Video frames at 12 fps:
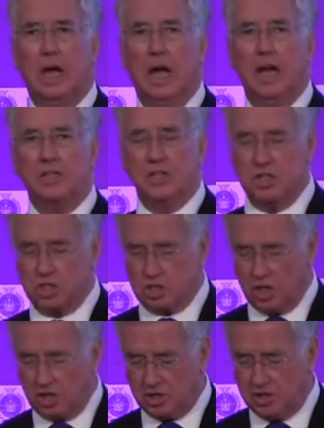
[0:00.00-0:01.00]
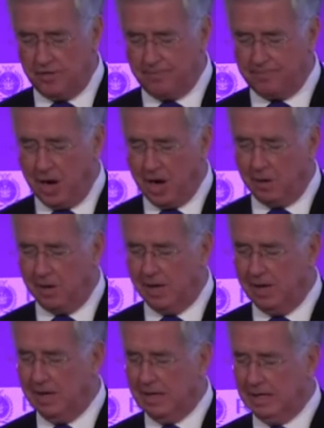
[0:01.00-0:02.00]
and destructive
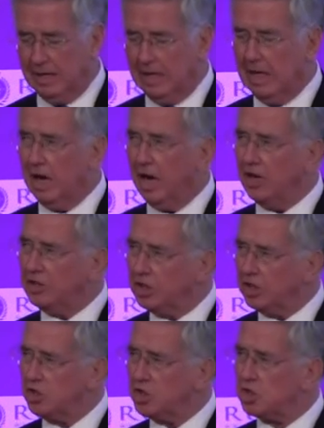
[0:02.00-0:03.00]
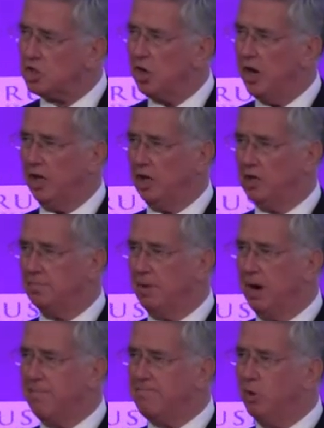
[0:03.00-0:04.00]
power unconstrained
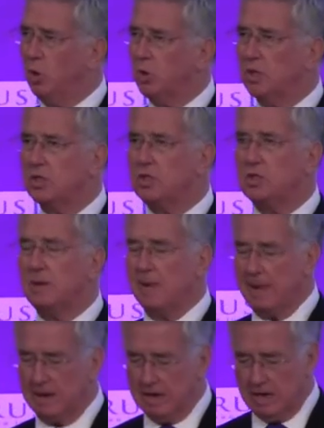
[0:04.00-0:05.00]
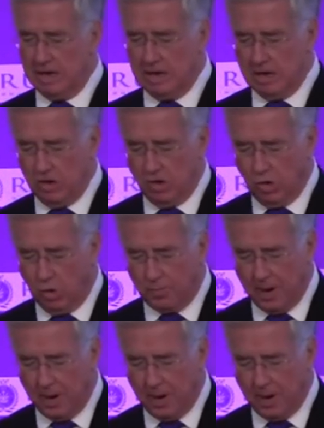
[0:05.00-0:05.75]
by borders or